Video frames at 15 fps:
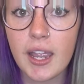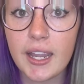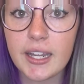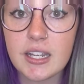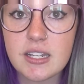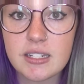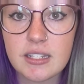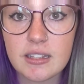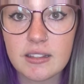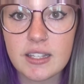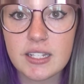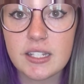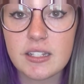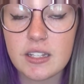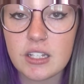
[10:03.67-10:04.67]
And
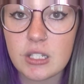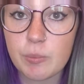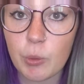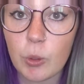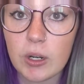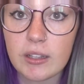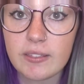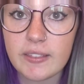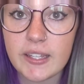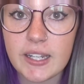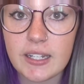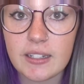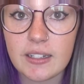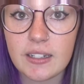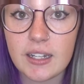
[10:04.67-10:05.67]
this is a sport
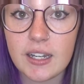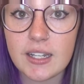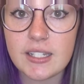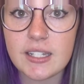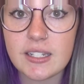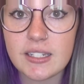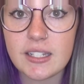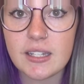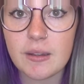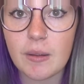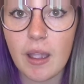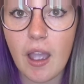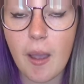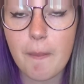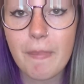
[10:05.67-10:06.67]
that isn't
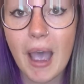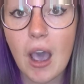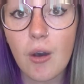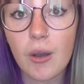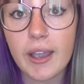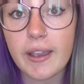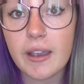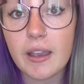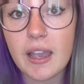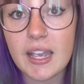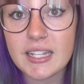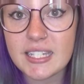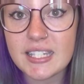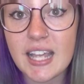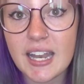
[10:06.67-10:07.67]
about
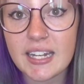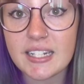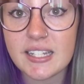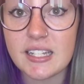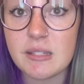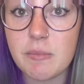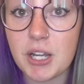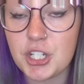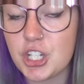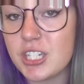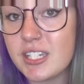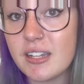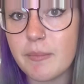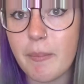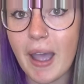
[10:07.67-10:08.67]
aesthetics as much
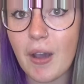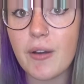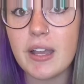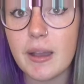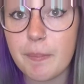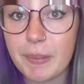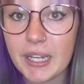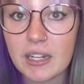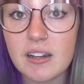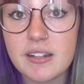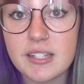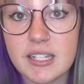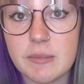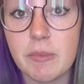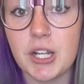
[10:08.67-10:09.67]
as about
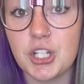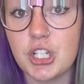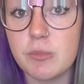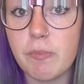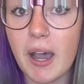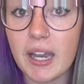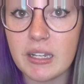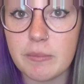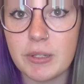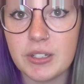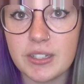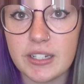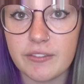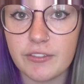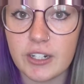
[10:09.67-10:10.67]
appearance as much as
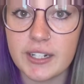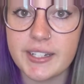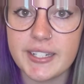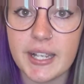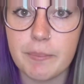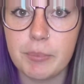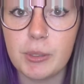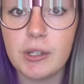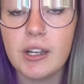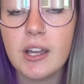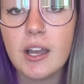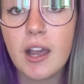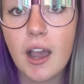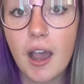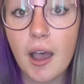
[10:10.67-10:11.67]
bodybuilding, for example.
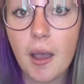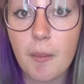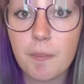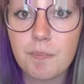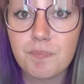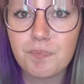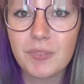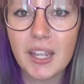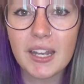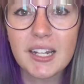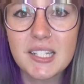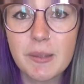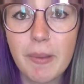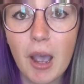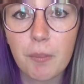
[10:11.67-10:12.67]
And
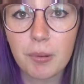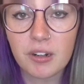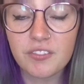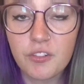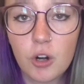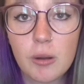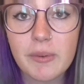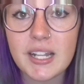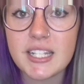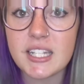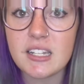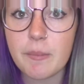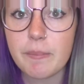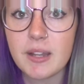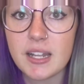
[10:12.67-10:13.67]
it's about performance,
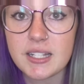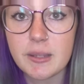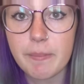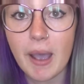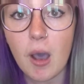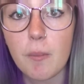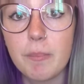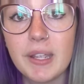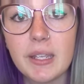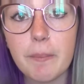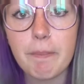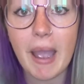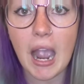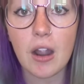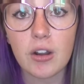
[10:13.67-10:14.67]
and it's about being
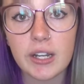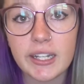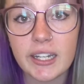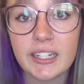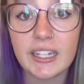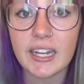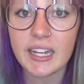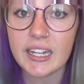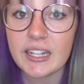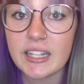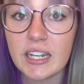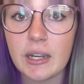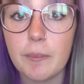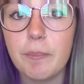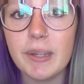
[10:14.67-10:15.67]
empowering and getting in
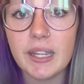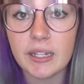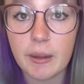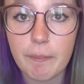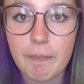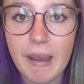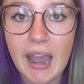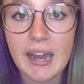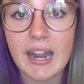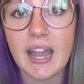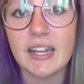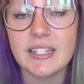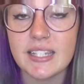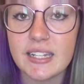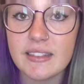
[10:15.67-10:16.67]
there and being a
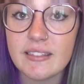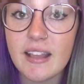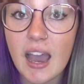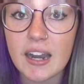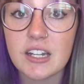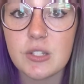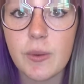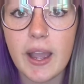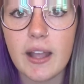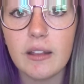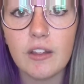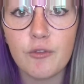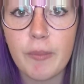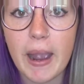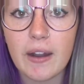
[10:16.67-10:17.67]
badass. And that is why I
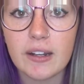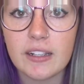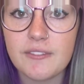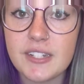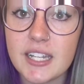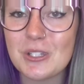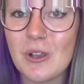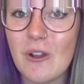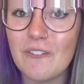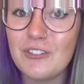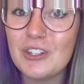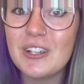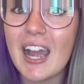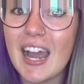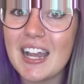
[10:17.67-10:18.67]
love powerlifting. So if
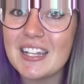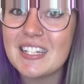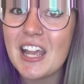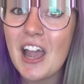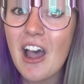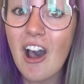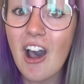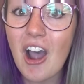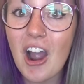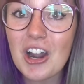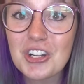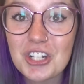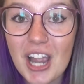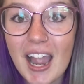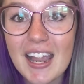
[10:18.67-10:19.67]
you guys
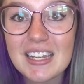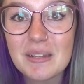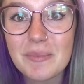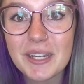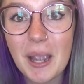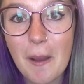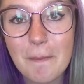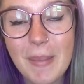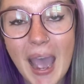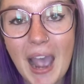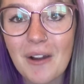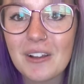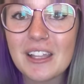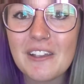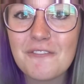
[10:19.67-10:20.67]
are trying to become
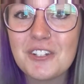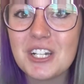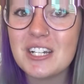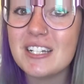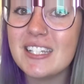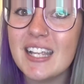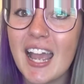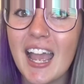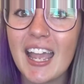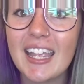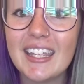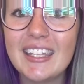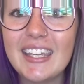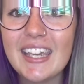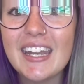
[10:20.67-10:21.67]
powerlifters,
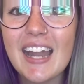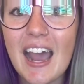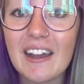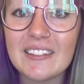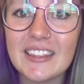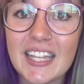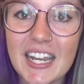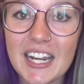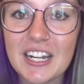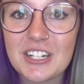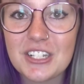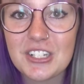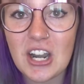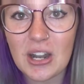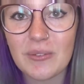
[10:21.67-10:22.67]
get out there,
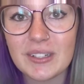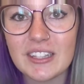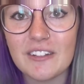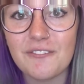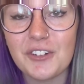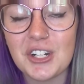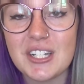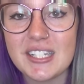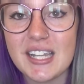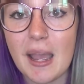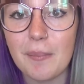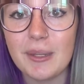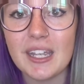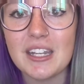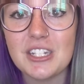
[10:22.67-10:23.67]
start with the first
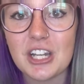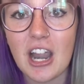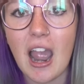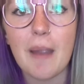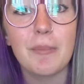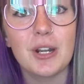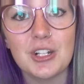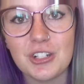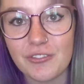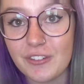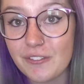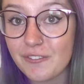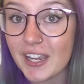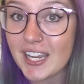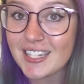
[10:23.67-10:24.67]
step, get into your
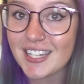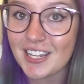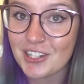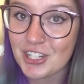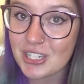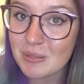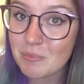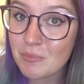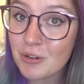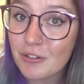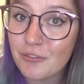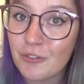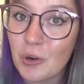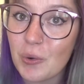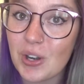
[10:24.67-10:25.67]
hypertrophy phase, and just
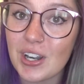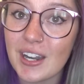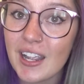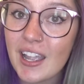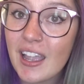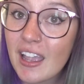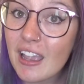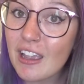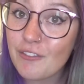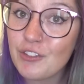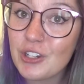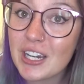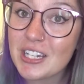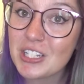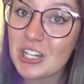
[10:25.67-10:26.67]
move forward. If
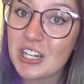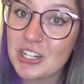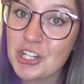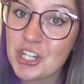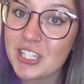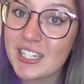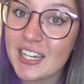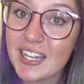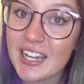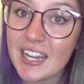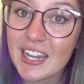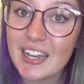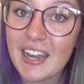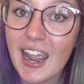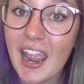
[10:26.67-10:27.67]
you guys are interested
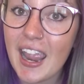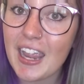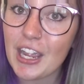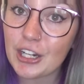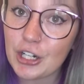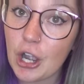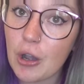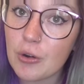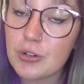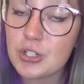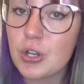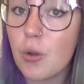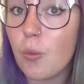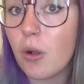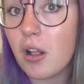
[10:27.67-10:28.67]
in a
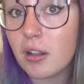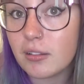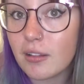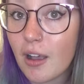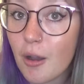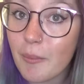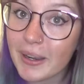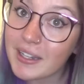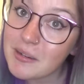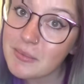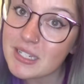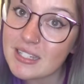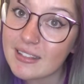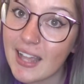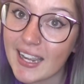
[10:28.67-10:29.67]
coach, well, hello, my name
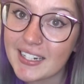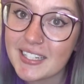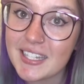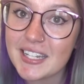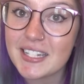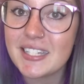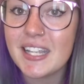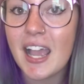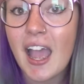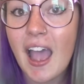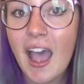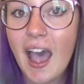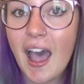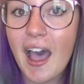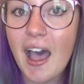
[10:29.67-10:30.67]
is Lexis.
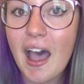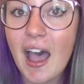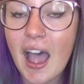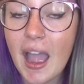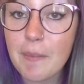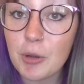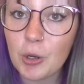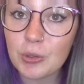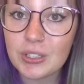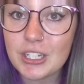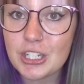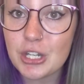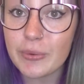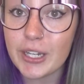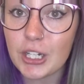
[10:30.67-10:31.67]
I'm
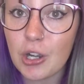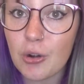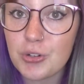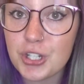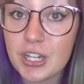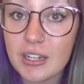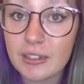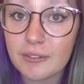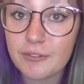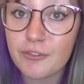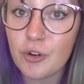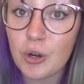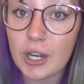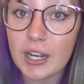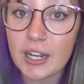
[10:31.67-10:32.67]
only doing coaching
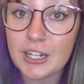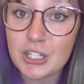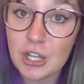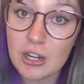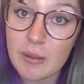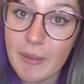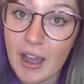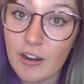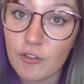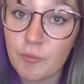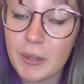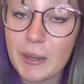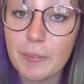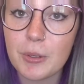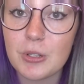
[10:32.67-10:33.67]
for a certain amount of
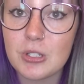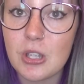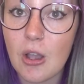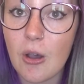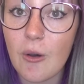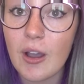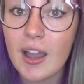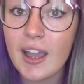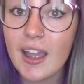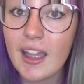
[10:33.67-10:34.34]
people, so